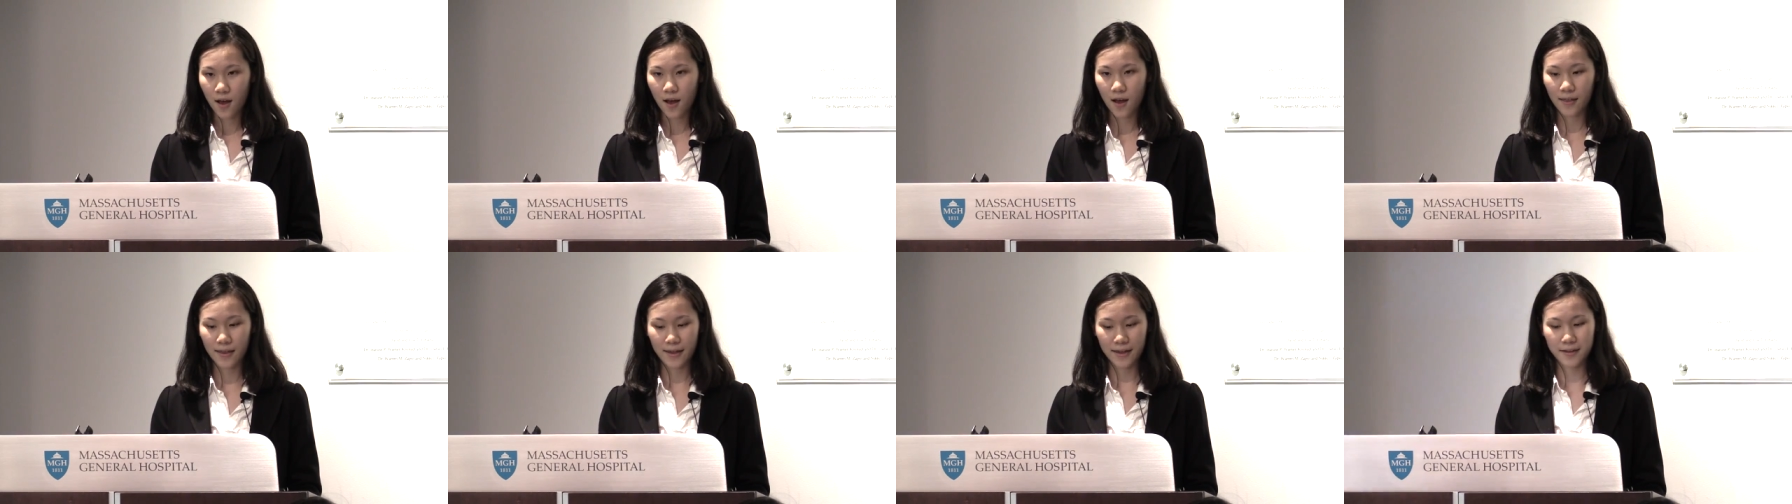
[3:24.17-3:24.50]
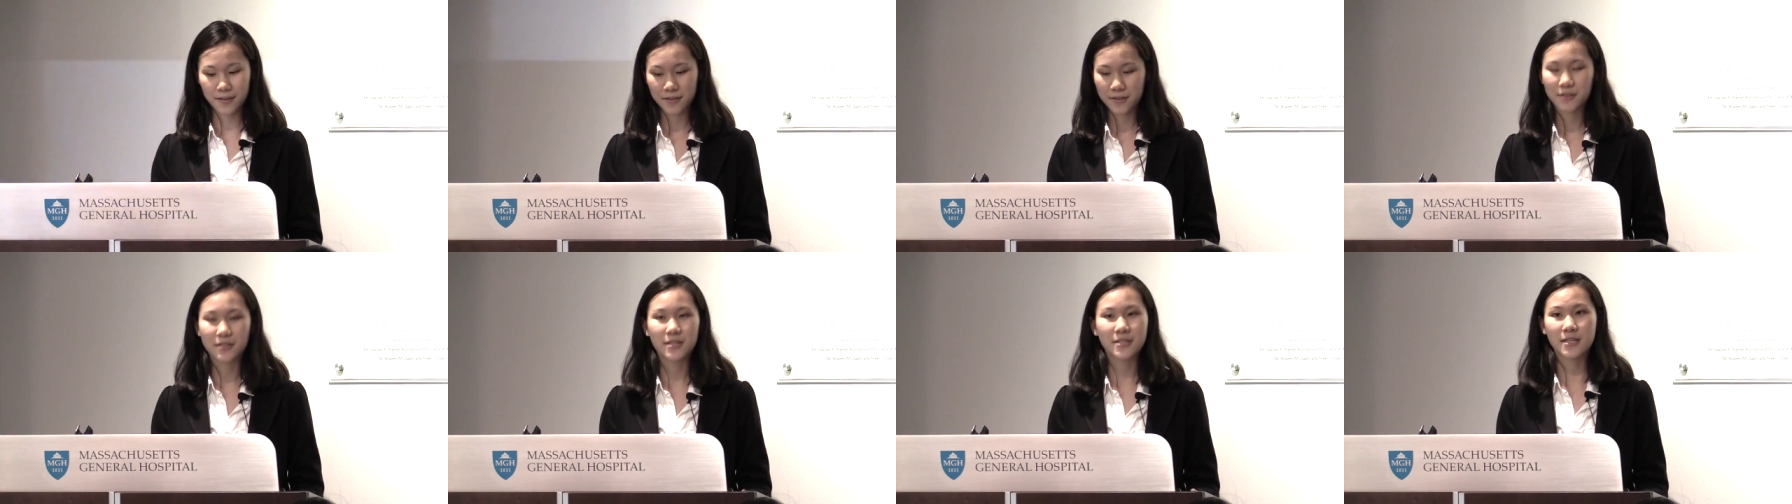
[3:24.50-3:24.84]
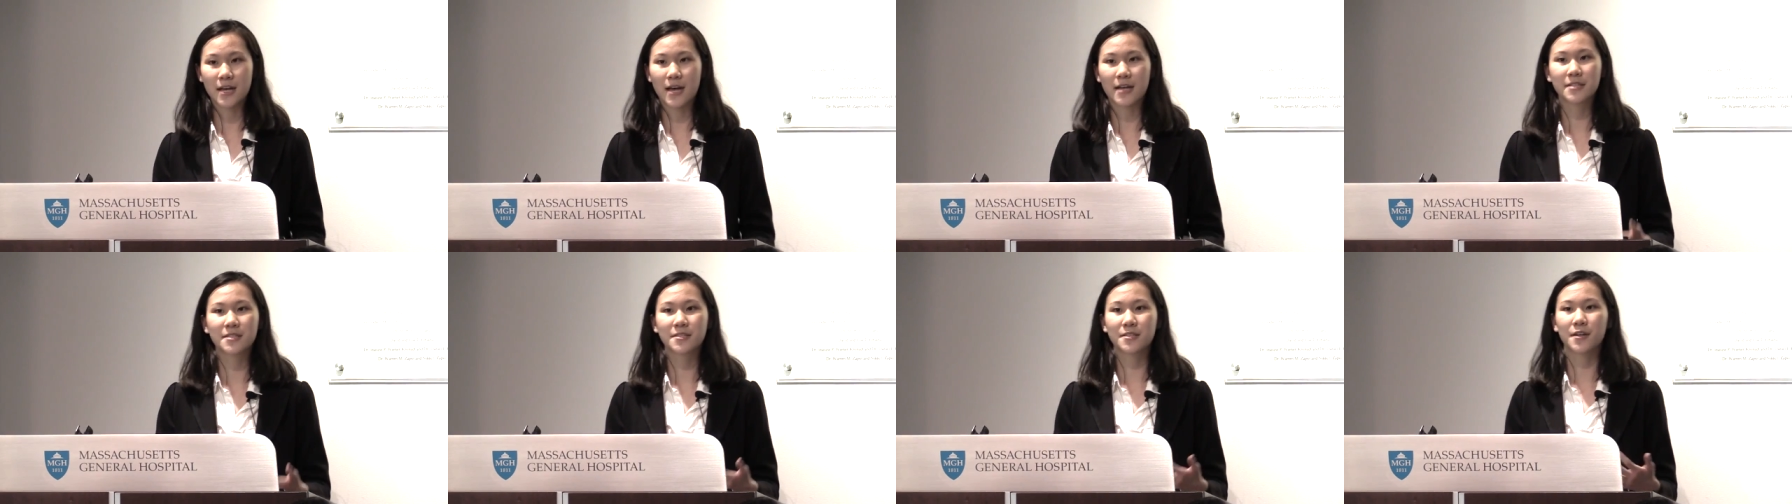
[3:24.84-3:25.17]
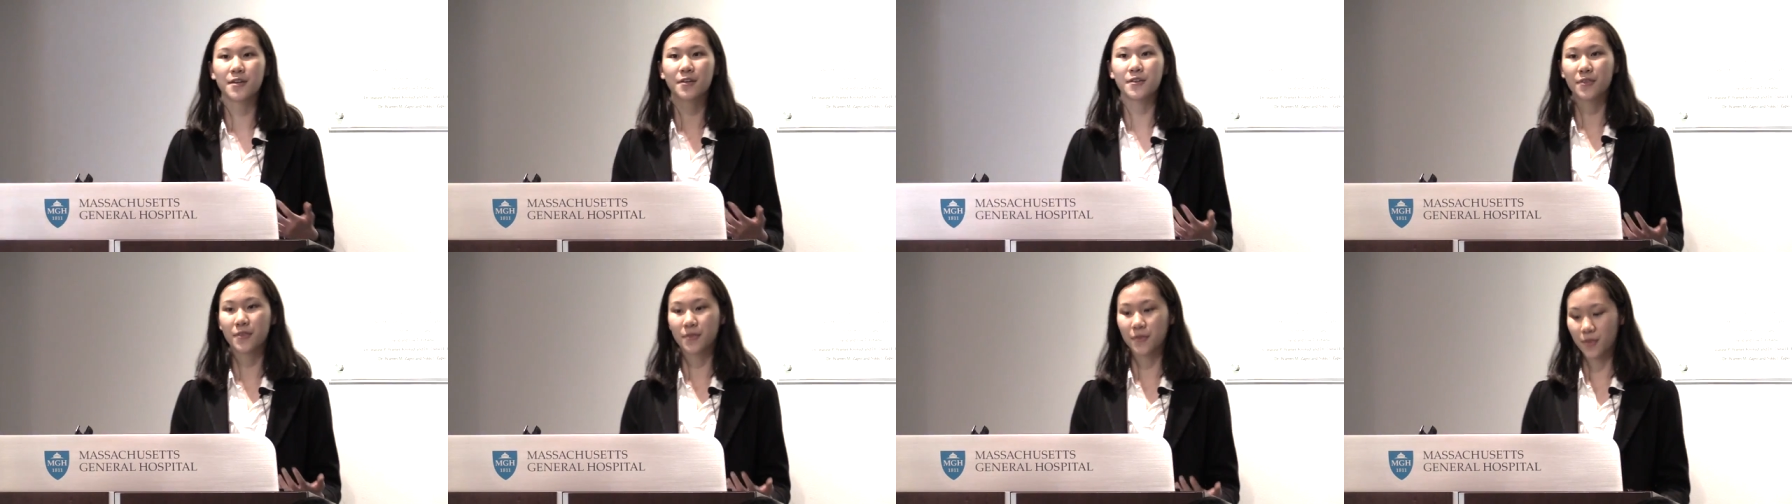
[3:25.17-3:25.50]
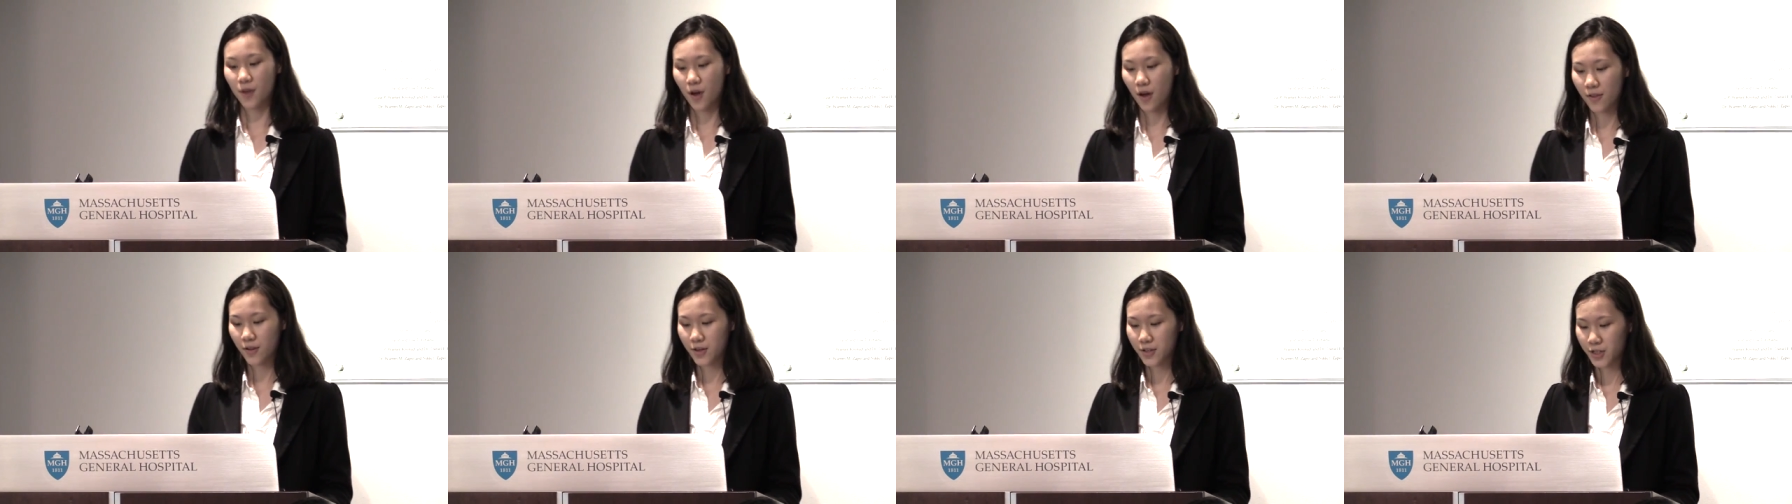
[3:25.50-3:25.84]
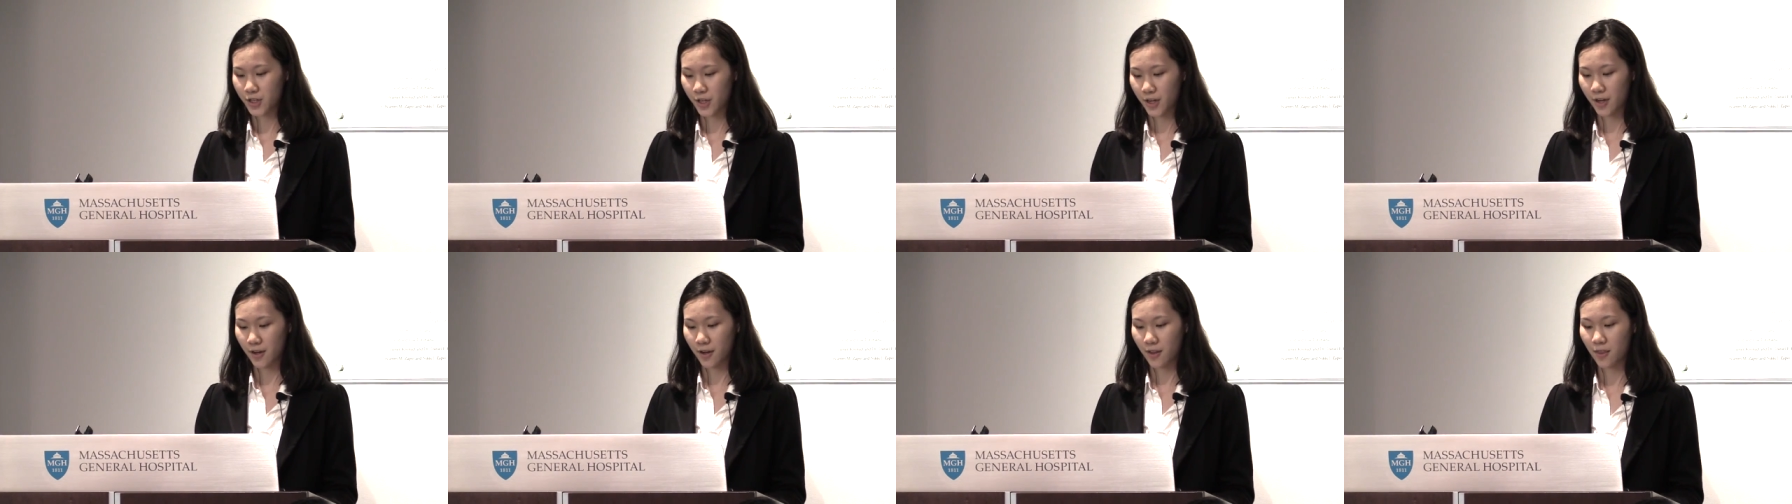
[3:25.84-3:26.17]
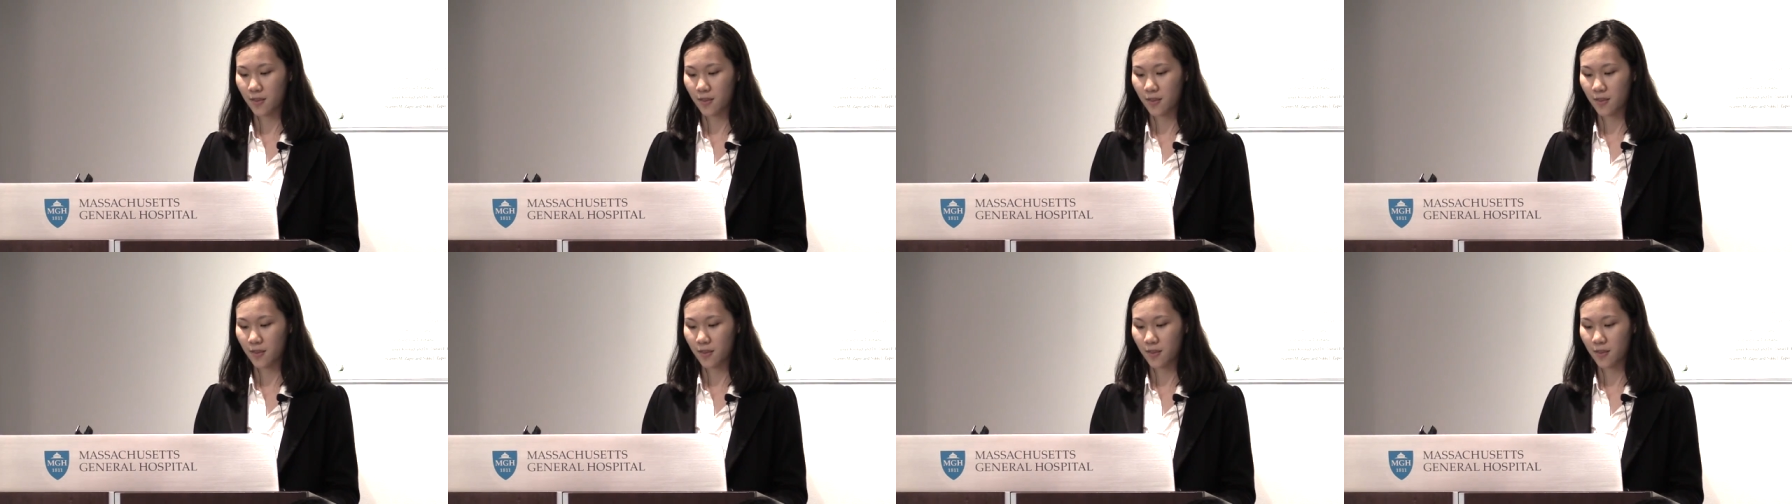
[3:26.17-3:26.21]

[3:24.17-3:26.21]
like decides to thaw their chicken